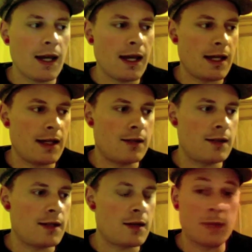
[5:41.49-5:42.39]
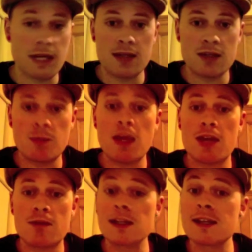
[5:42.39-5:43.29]
and how being in Japan
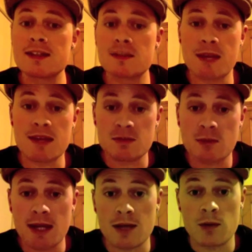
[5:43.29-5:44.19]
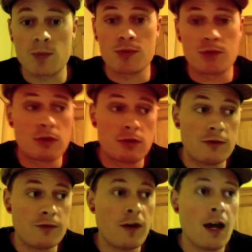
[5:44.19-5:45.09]
really is the best way to improve.
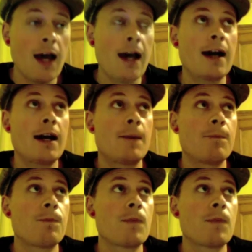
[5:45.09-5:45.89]
Um,